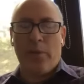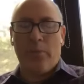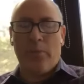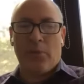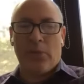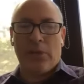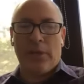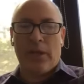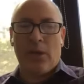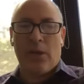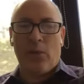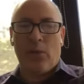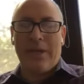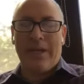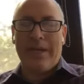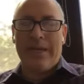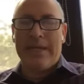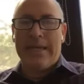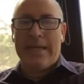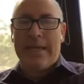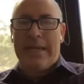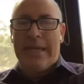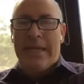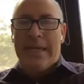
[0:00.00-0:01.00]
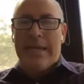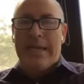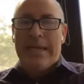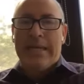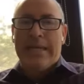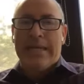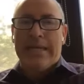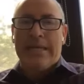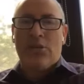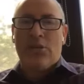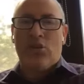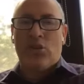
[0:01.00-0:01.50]
people now in
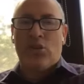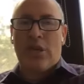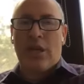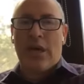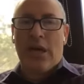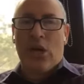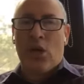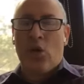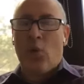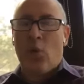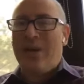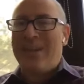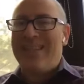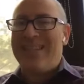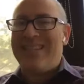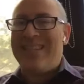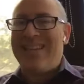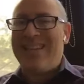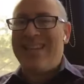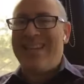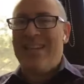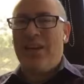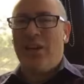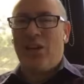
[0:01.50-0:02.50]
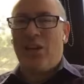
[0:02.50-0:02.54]
Chicago and Sydney,